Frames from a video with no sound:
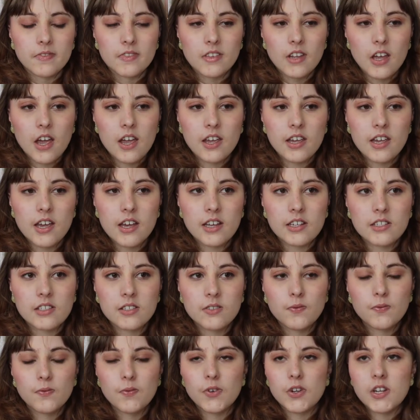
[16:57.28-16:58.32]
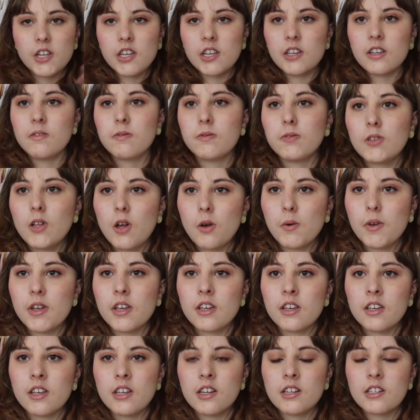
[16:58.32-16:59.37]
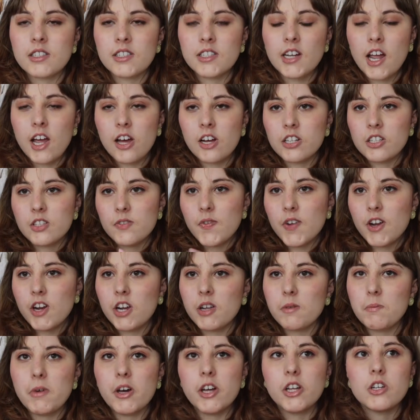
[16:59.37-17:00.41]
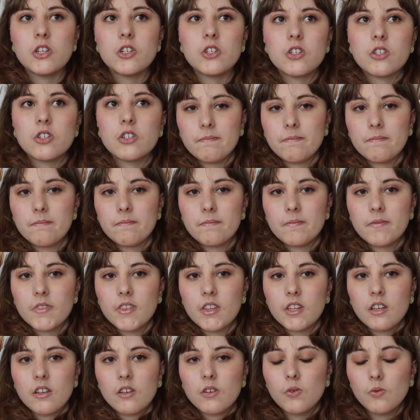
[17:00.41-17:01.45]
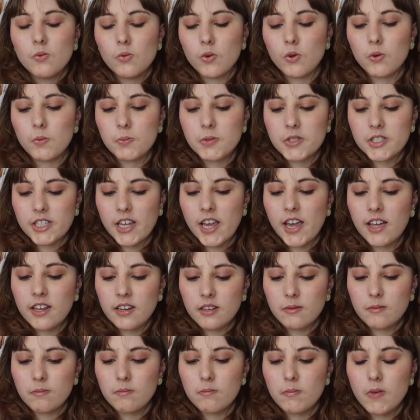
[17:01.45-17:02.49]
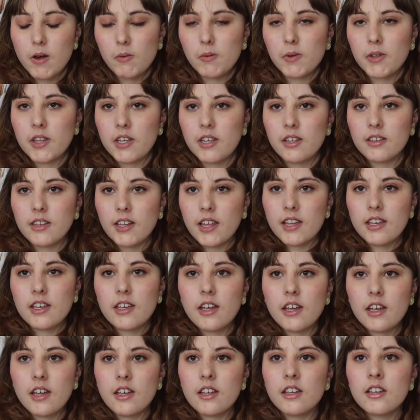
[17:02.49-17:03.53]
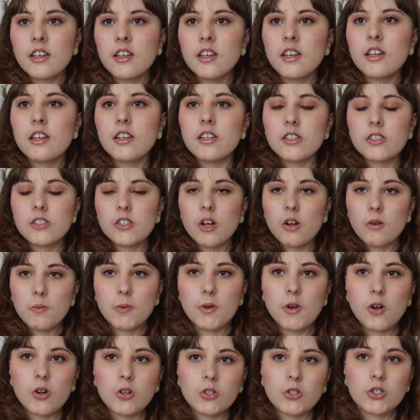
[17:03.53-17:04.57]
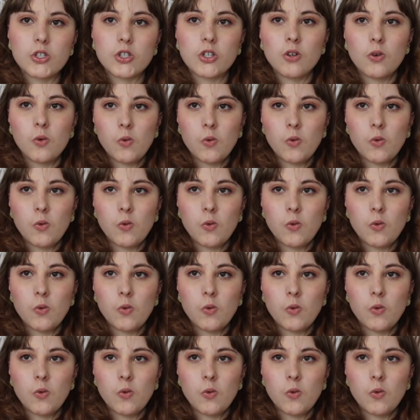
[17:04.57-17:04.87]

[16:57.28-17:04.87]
I guess, free flowing in a style. It's very much group set, but within like a subculture